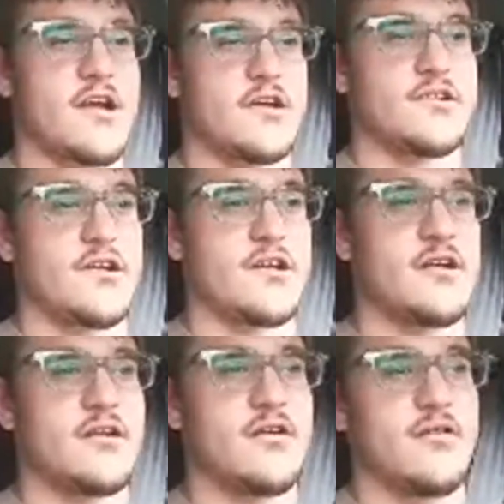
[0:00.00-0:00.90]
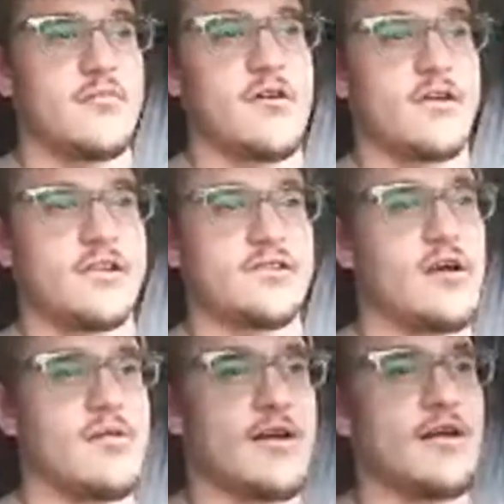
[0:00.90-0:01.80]
See what is
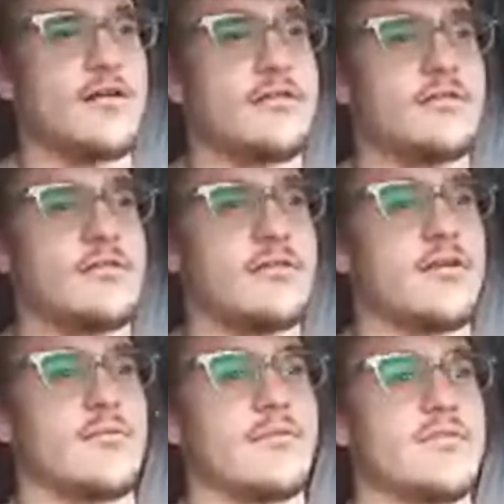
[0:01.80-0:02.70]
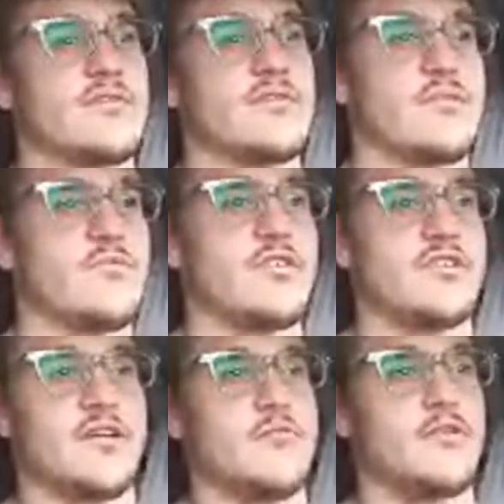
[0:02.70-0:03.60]
going on. Oh, we got the bridge down.
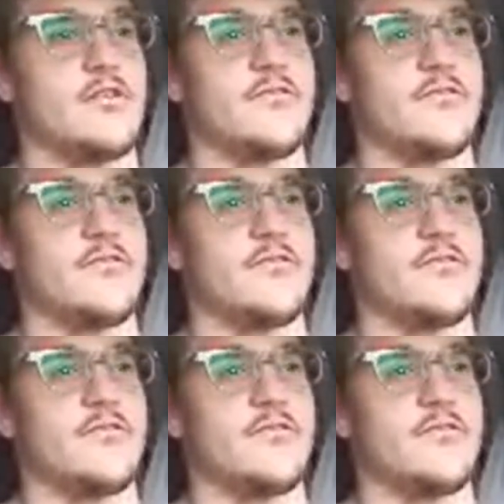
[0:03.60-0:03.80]
Wonderful.